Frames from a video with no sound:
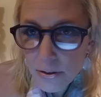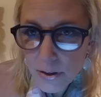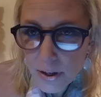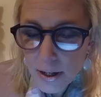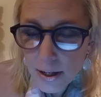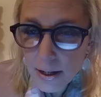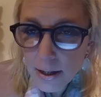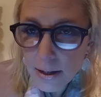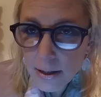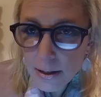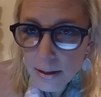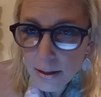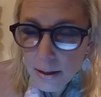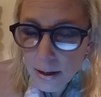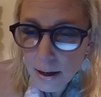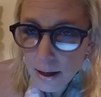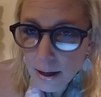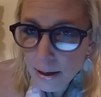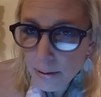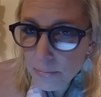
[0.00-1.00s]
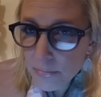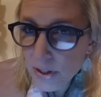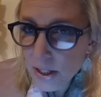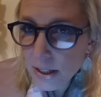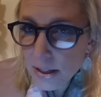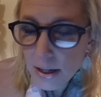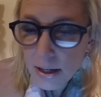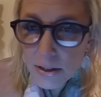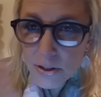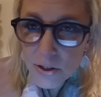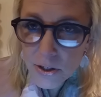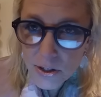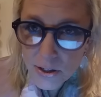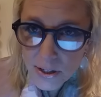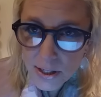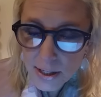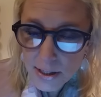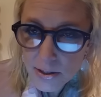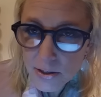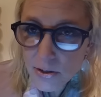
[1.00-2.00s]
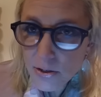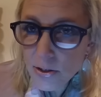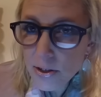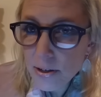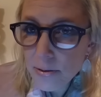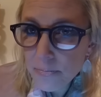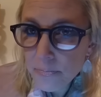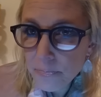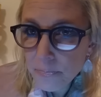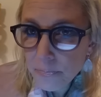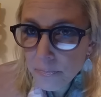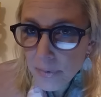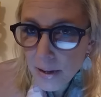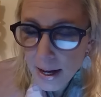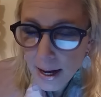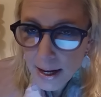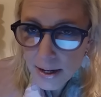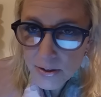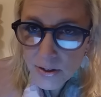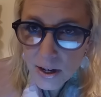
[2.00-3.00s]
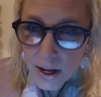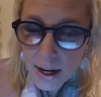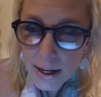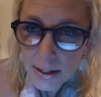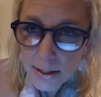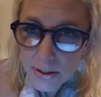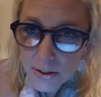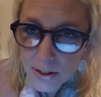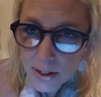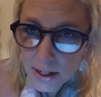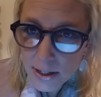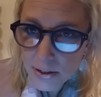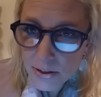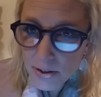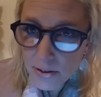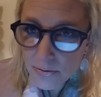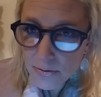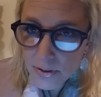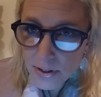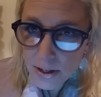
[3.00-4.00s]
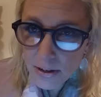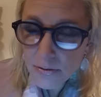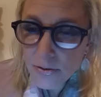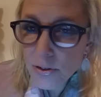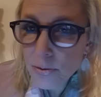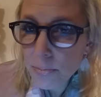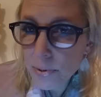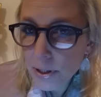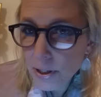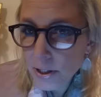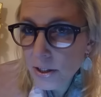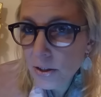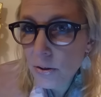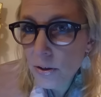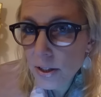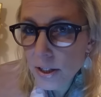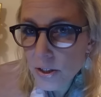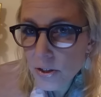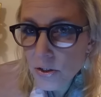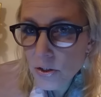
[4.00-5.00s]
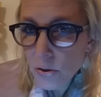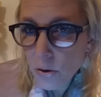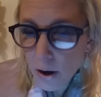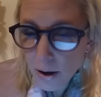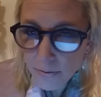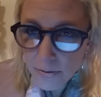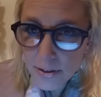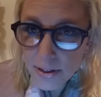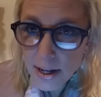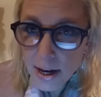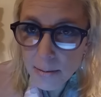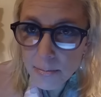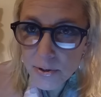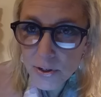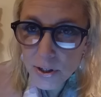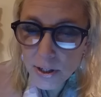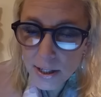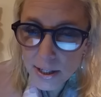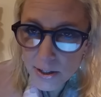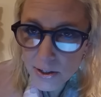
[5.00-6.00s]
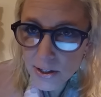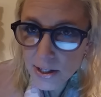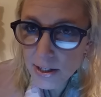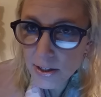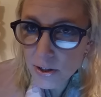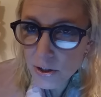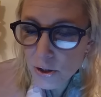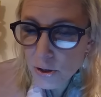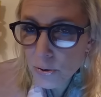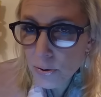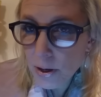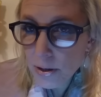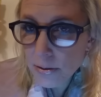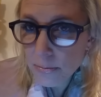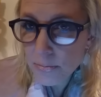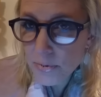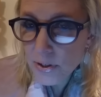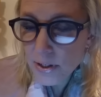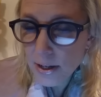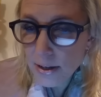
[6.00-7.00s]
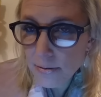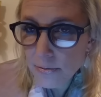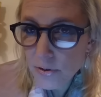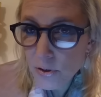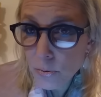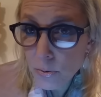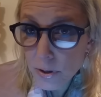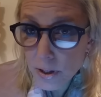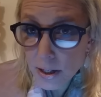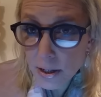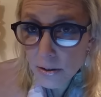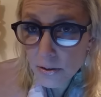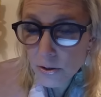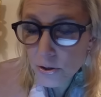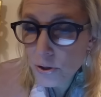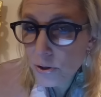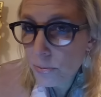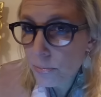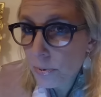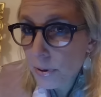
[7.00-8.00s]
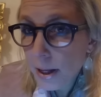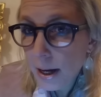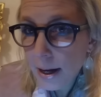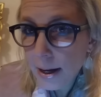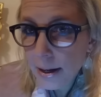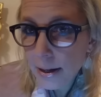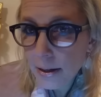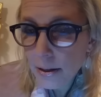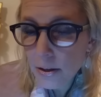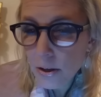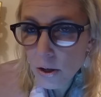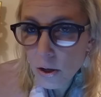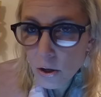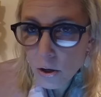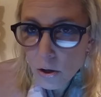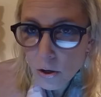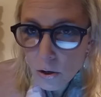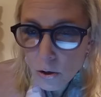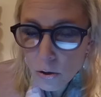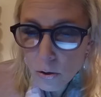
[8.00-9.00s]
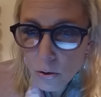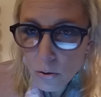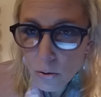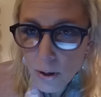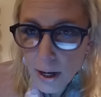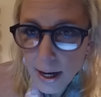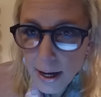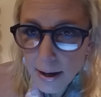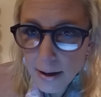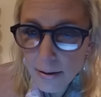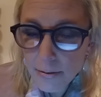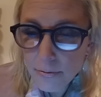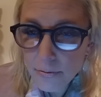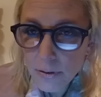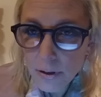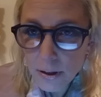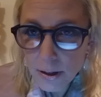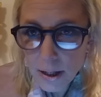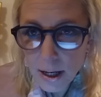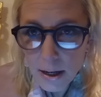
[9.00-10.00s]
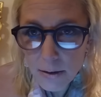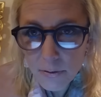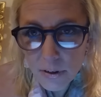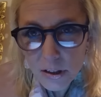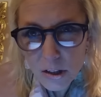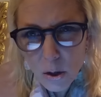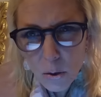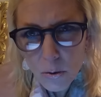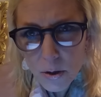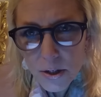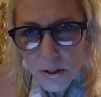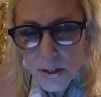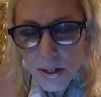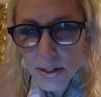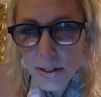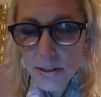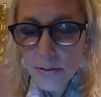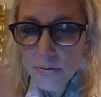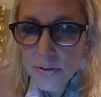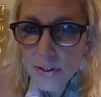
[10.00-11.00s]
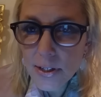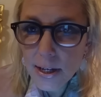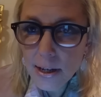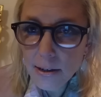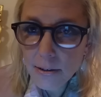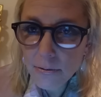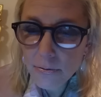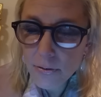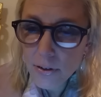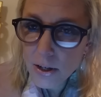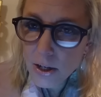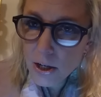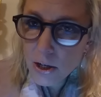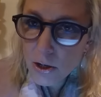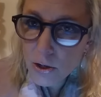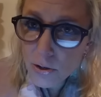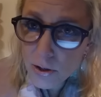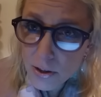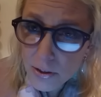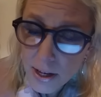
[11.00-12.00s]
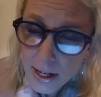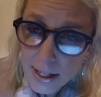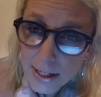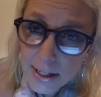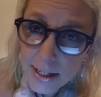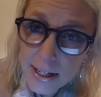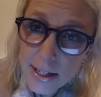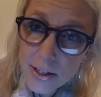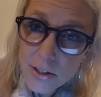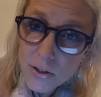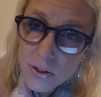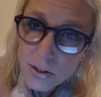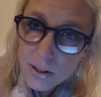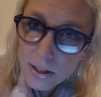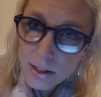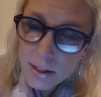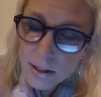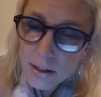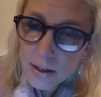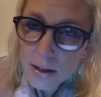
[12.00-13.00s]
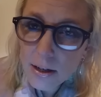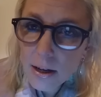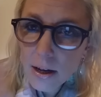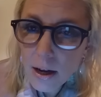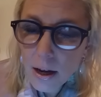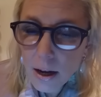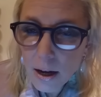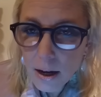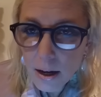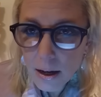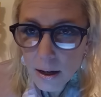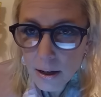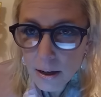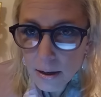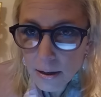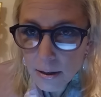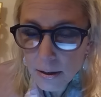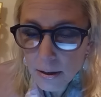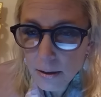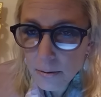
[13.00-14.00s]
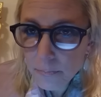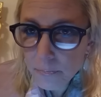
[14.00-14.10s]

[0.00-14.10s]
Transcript: the um, the narcissist has a heightened sense of self superiority. So oftentimes they're going to seek to surround themselves with either supply who have kind of a lower sense of self that they can easily uh,